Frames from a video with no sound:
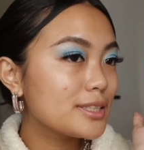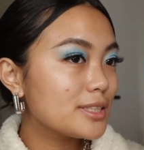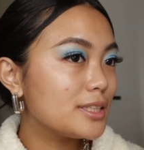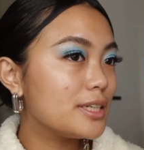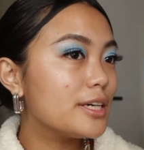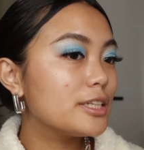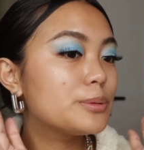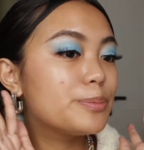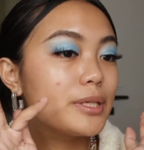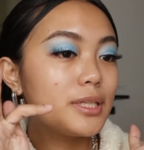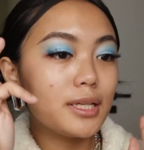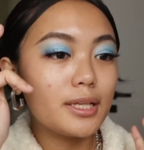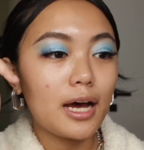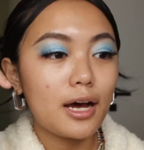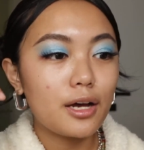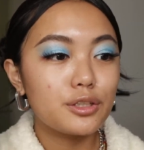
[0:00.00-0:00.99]
can see, it's
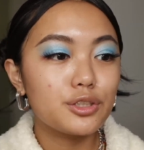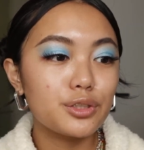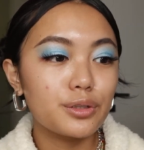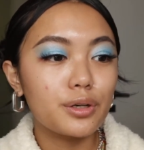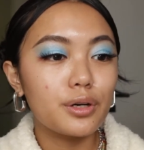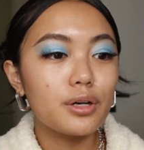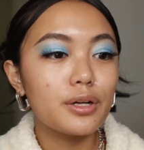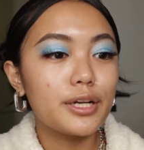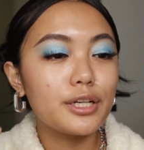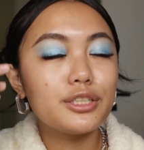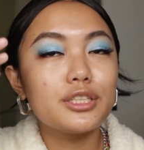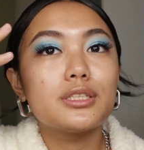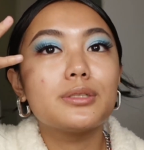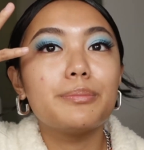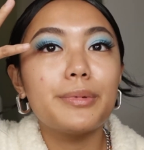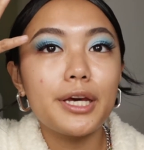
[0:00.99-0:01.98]
pretty natural. It
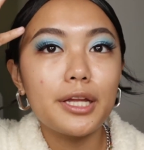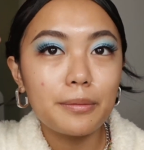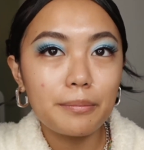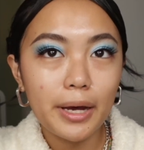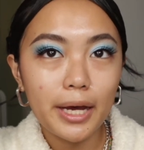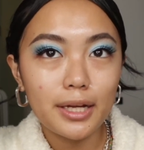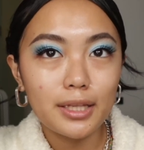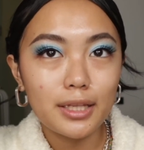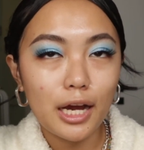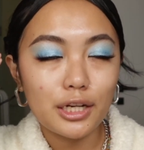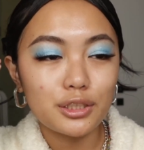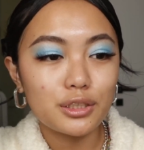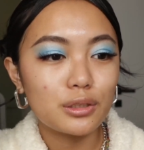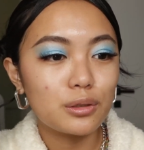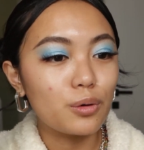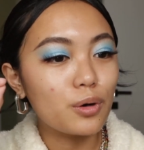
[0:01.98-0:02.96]
just made my
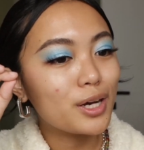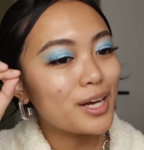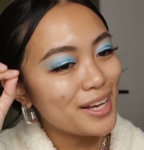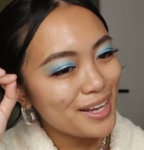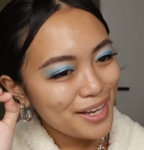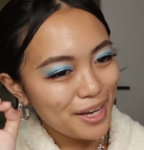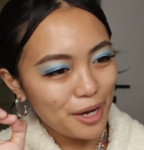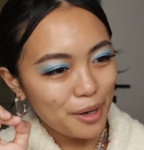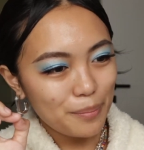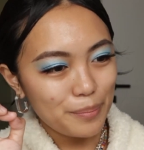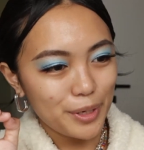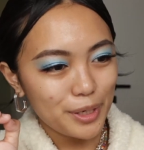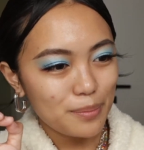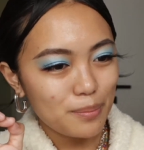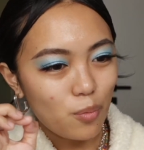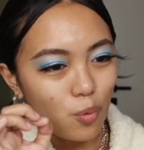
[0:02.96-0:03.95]
lashes look a bit